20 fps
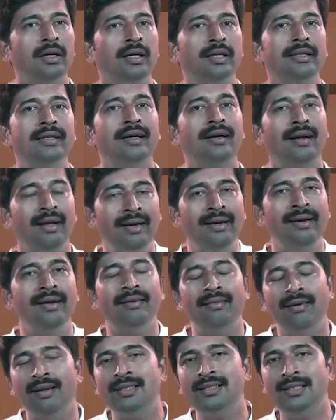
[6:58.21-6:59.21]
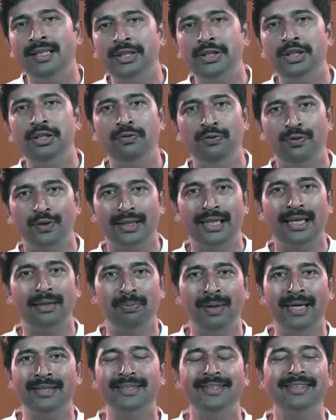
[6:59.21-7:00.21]
The Kannada translation for that
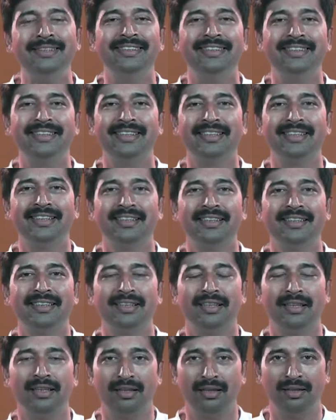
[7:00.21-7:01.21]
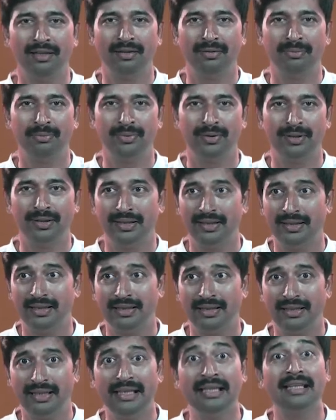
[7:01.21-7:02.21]
matter, uh,
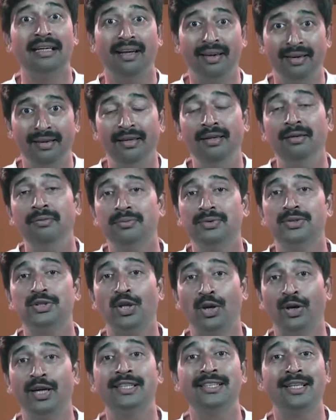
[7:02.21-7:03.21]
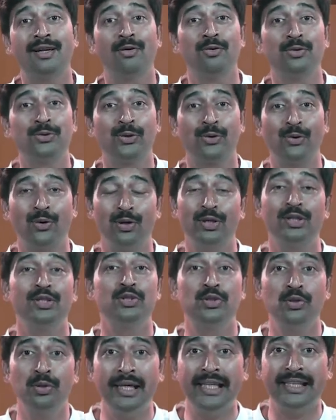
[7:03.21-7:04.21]
in Kannada, sonnets are also called
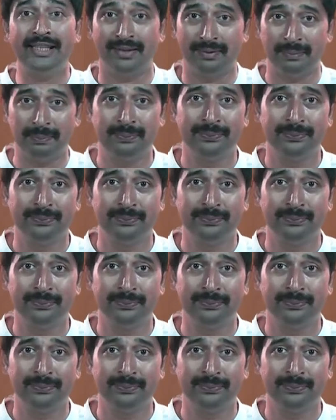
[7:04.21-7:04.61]
Sunita.